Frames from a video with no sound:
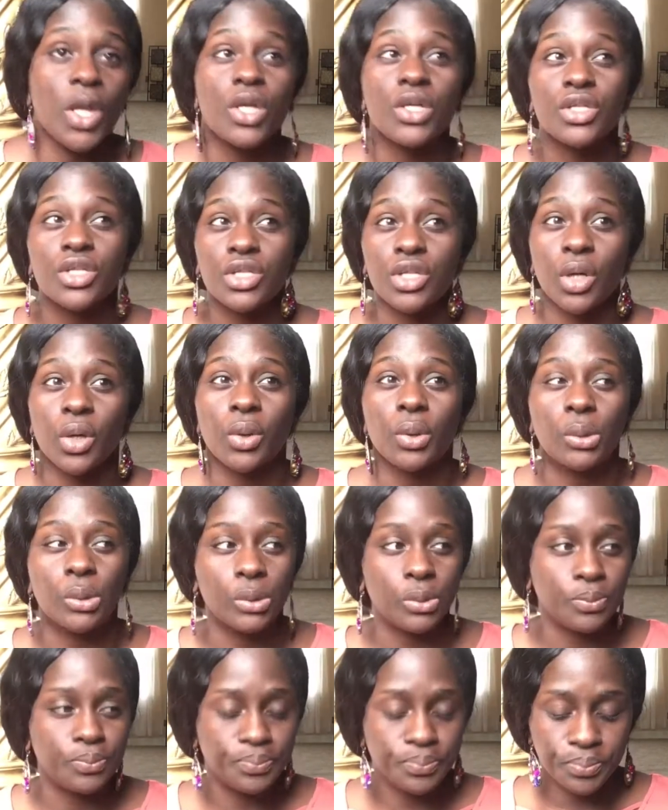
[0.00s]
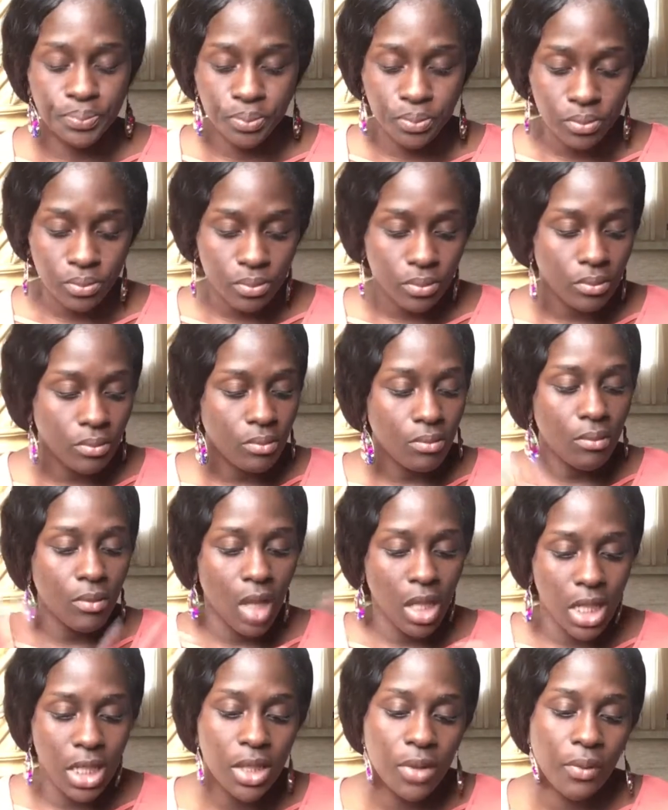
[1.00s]
So
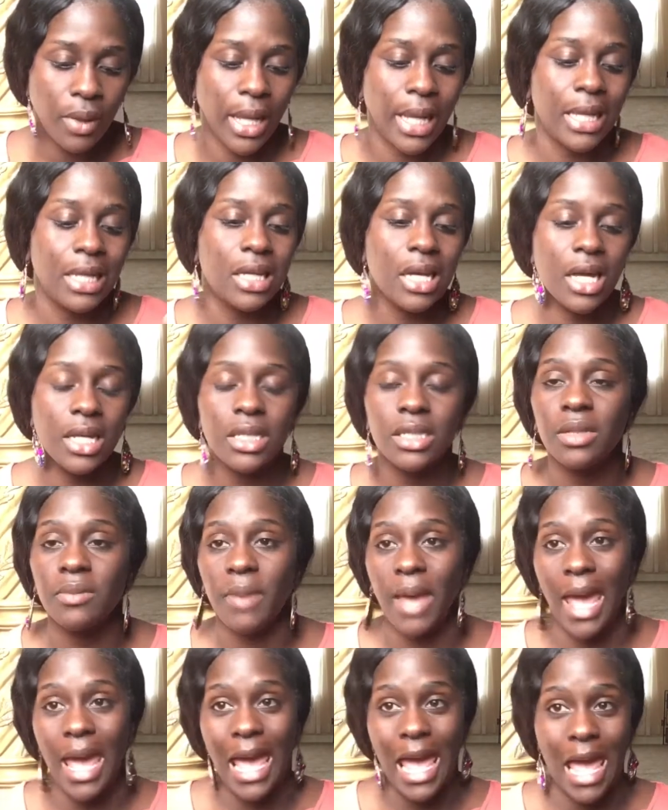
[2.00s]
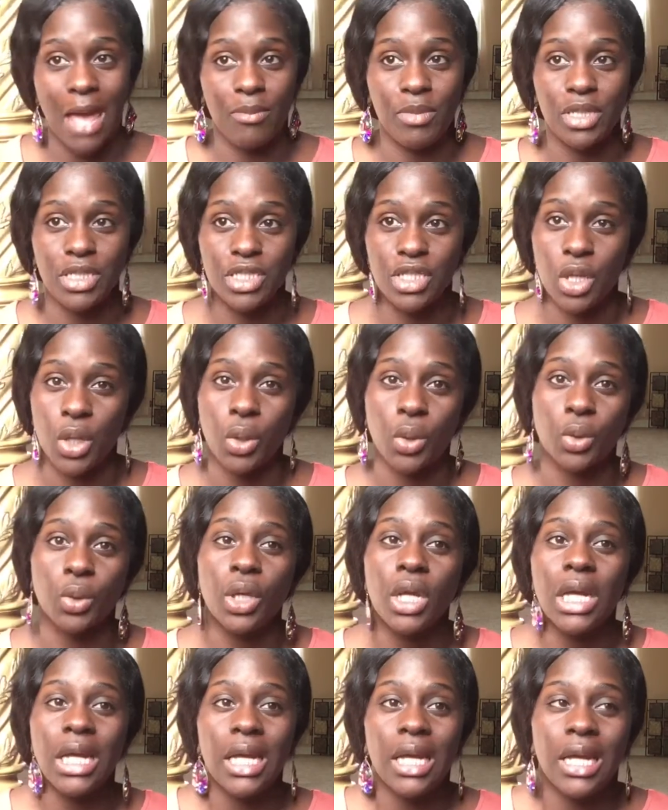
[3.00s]
anyway, cutting the bad habits. So
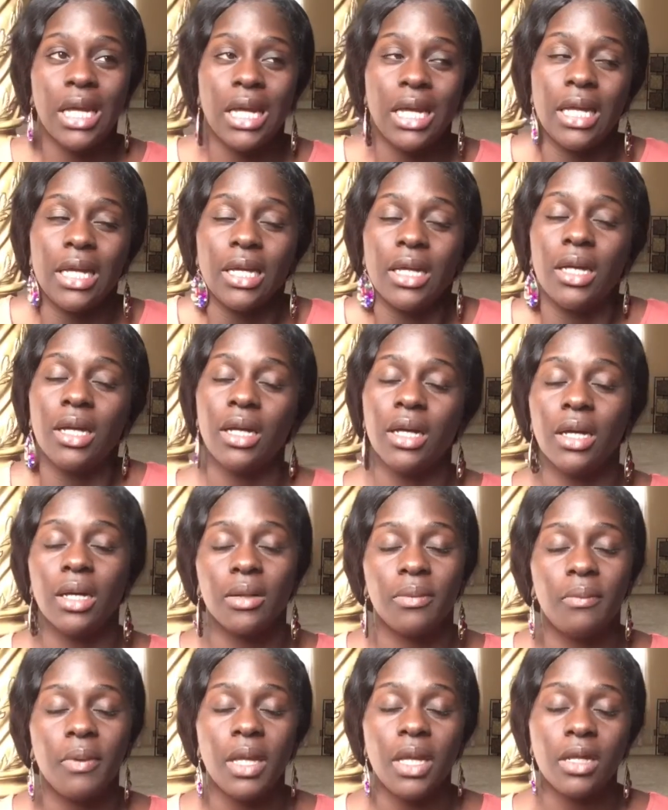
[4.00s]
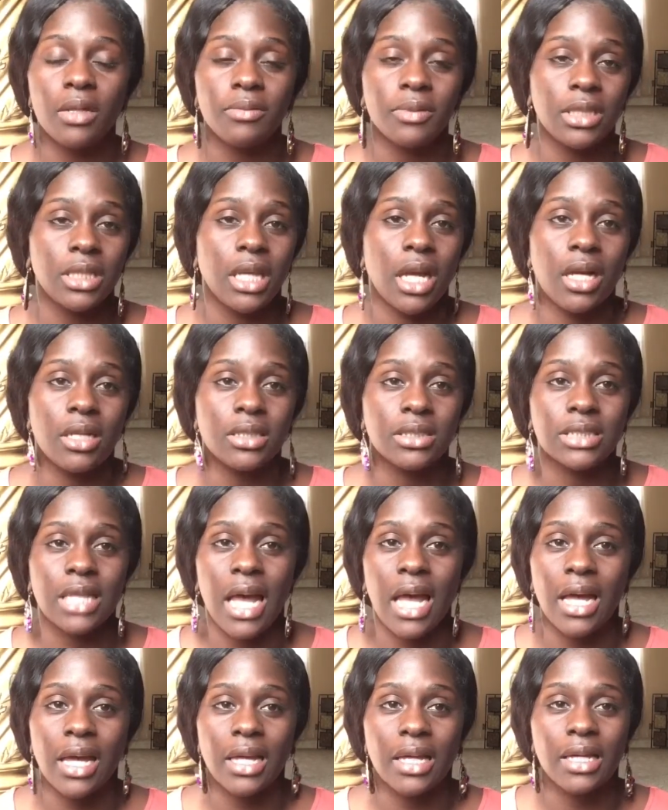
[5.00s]
being completely honest,
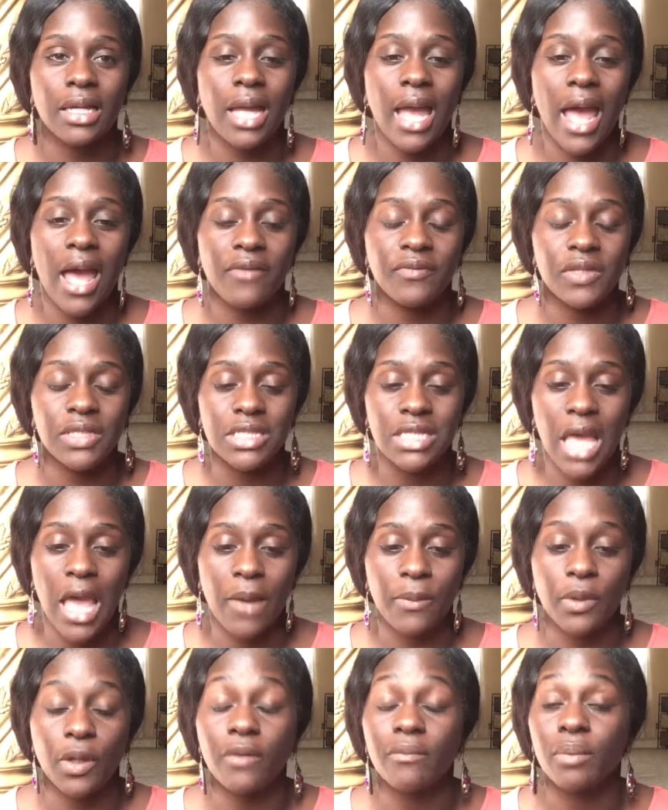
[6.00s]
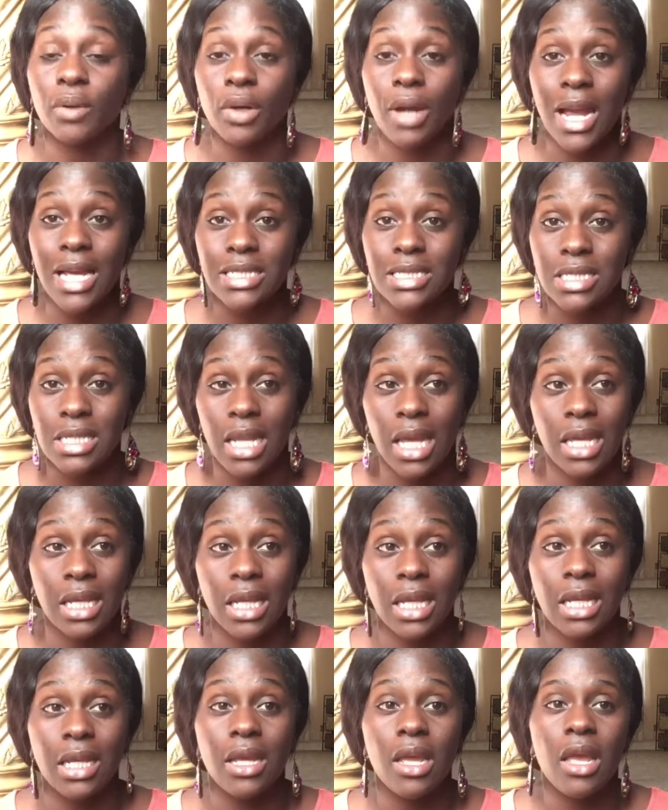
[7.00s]
I have this habit of
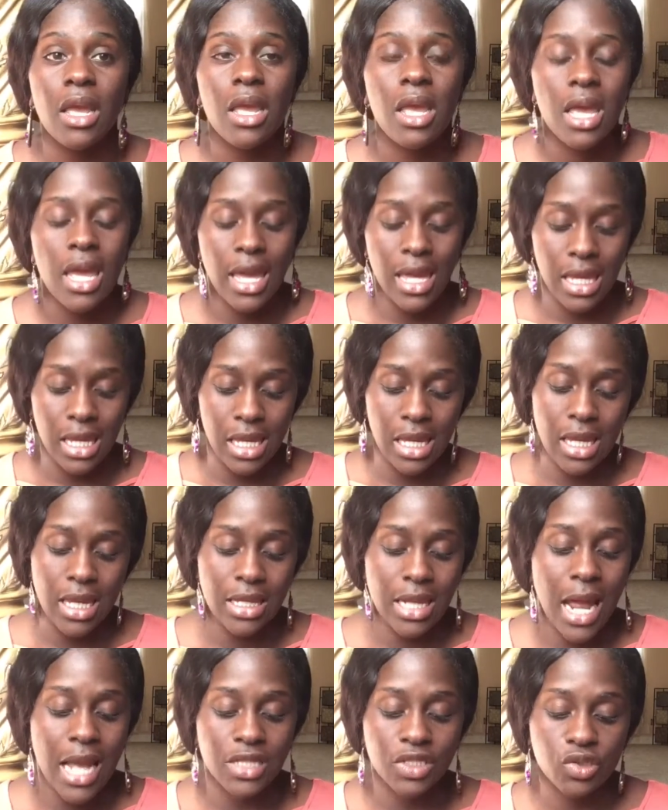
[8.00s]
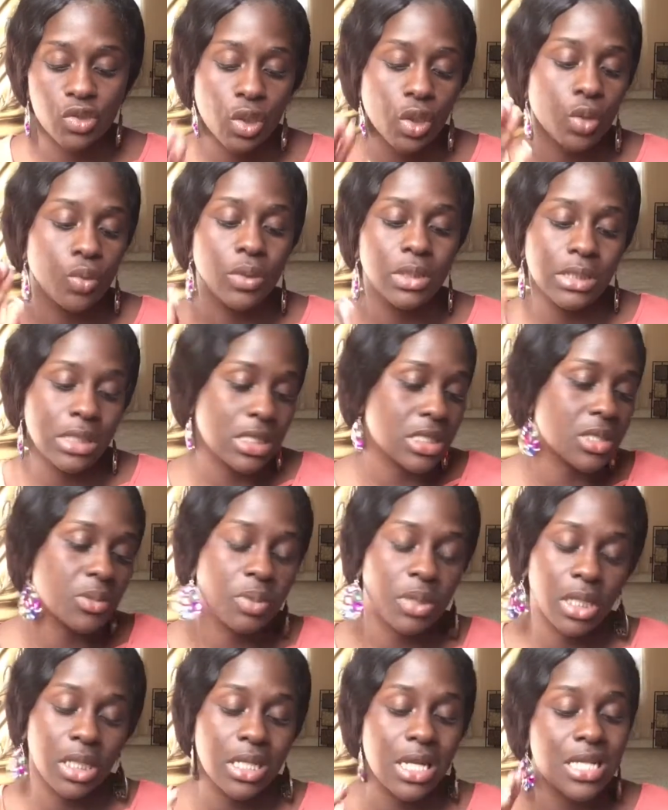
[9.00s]
procrastinating and I struggle with
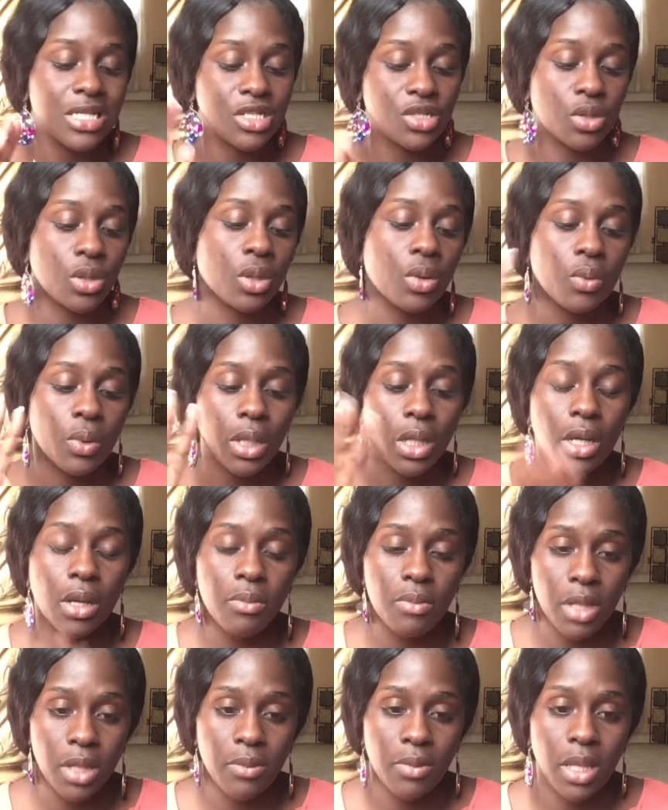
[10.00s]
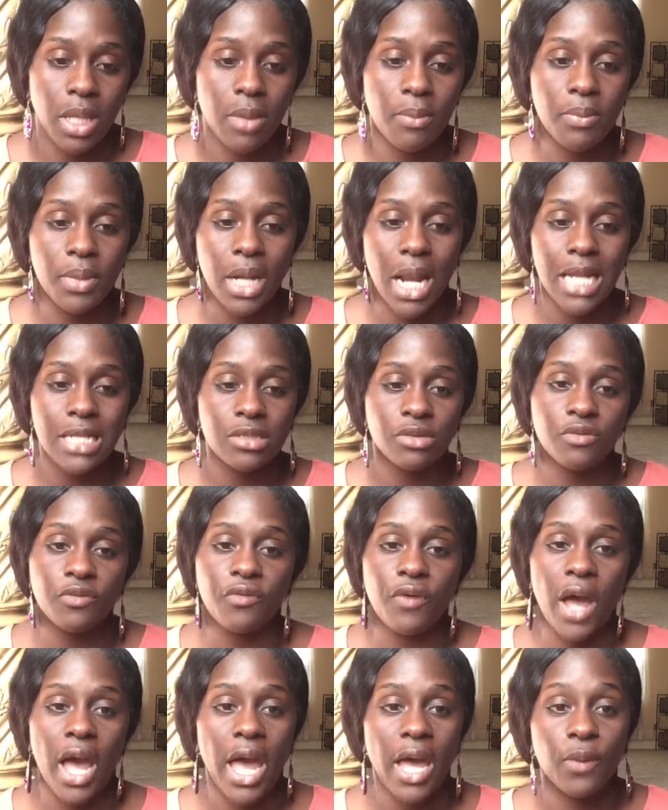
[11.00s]
discipline and I struggle with commitment. But I do
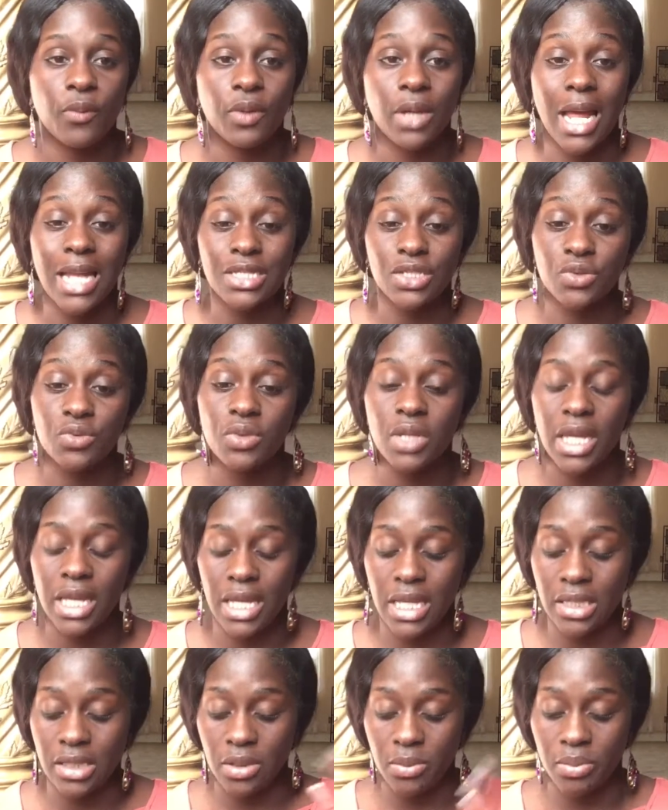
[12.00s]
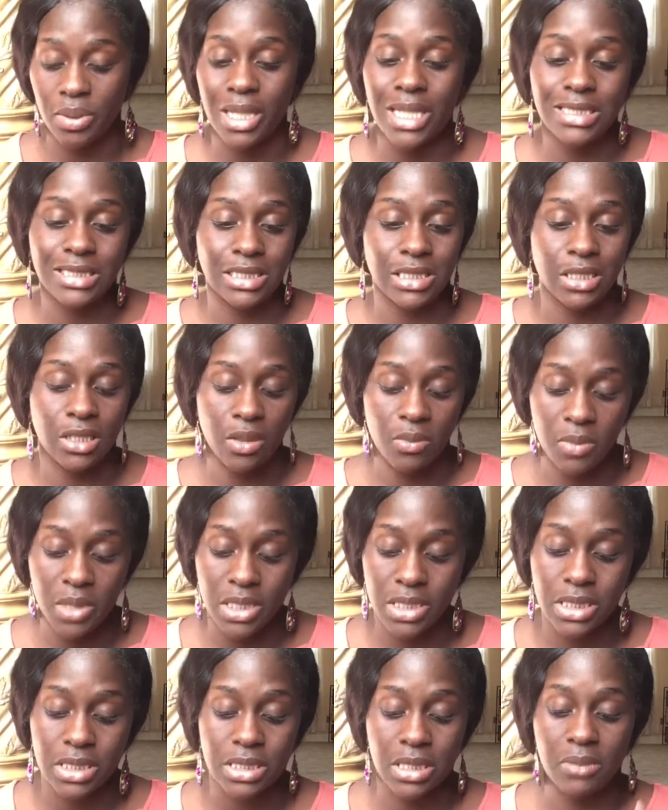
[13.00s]
find when I do get in the place to
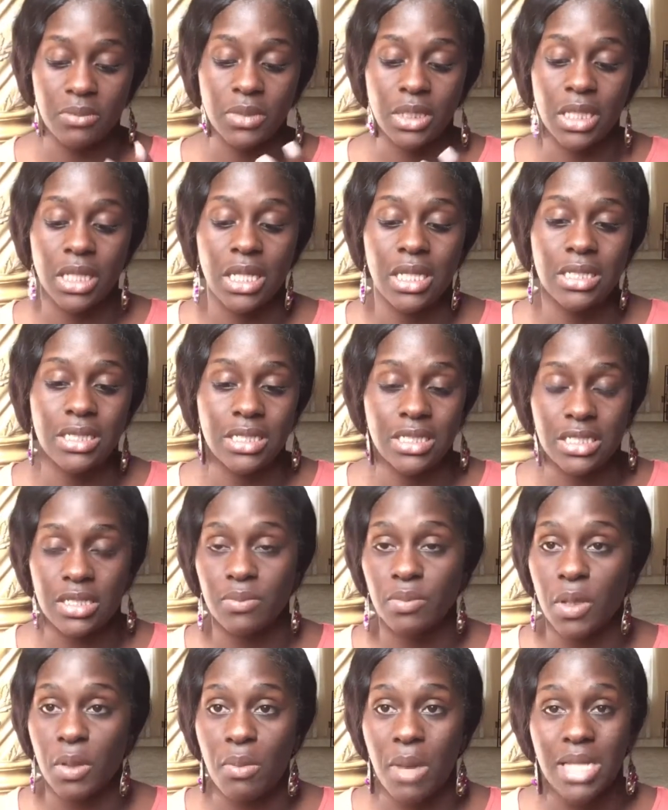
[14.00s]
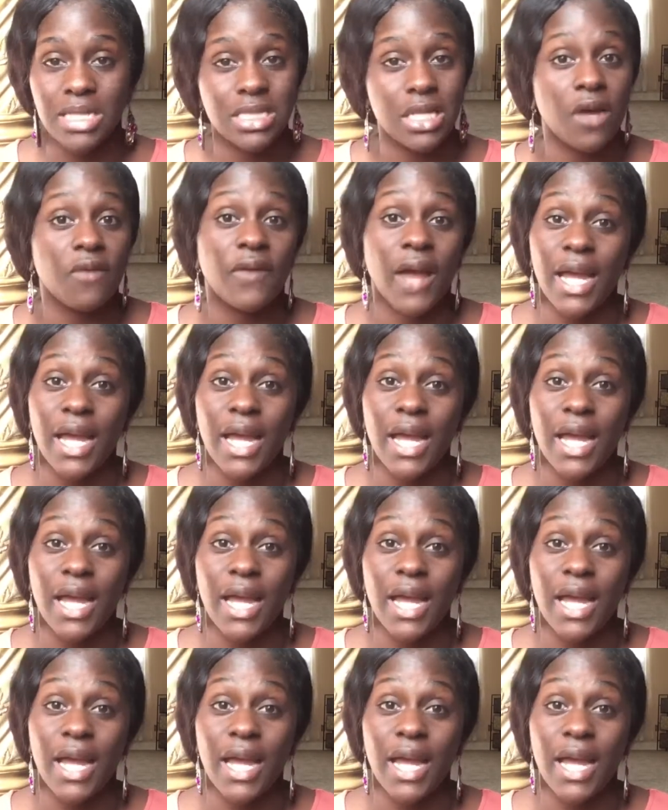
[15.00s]
commit to something and discipline myself,